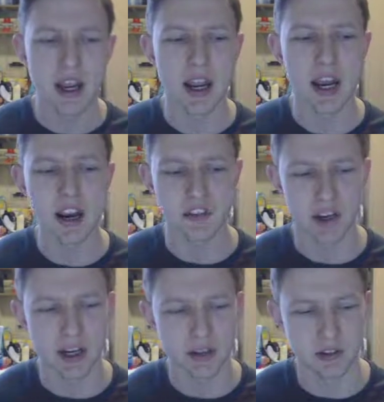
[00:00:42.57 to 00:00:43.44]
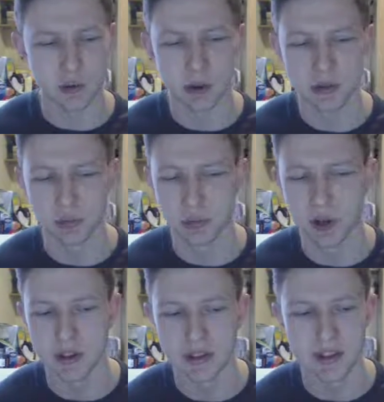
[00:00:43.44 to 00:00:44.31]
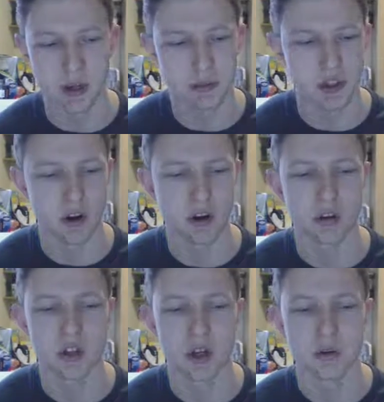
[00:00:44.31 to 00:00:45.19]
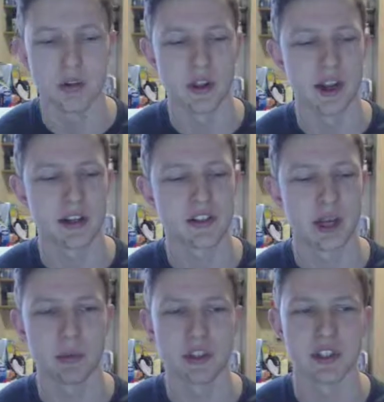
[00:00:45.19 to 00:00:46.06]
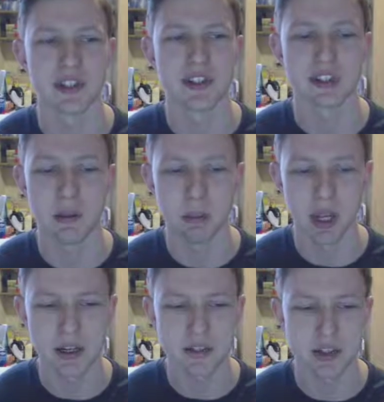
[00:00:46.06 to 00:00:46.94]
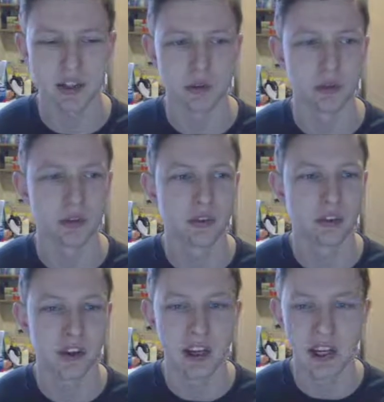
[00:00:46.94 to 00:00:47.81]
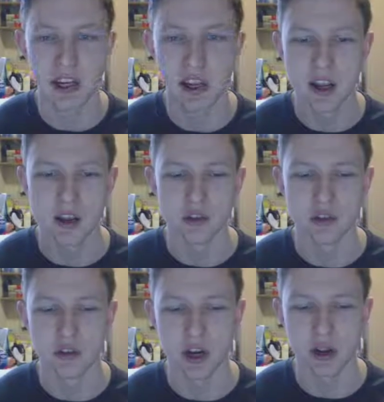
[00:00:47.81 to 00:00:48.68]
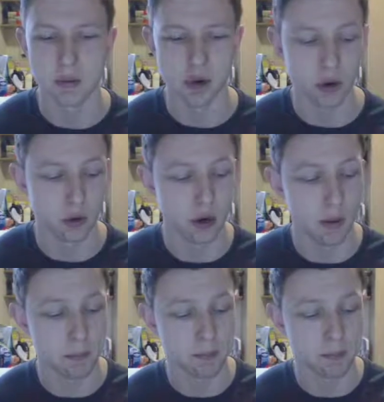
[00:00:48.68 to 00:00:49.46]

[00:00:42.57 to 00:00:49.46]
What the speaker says: If you get onto the bottom where these tabs are, go to the next tab, which is template, and you will see the training program.